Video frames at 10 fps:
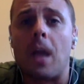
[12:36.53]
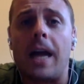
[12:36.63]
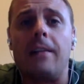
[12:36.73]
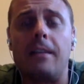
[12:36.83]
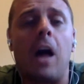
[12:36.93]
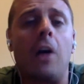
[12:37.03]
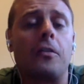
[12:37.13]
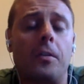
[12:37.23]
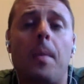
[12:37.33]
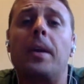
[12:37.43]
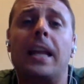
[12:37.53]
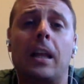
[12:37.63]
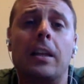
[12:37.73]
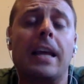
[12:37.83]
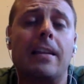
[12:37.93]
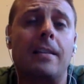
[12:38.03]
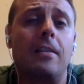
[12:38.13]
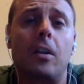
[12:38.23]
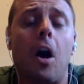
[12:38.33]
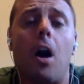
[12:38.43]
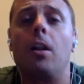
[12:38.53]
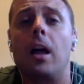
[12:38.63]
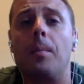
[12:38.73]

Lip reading: I can see Hollister maybe getting a late season call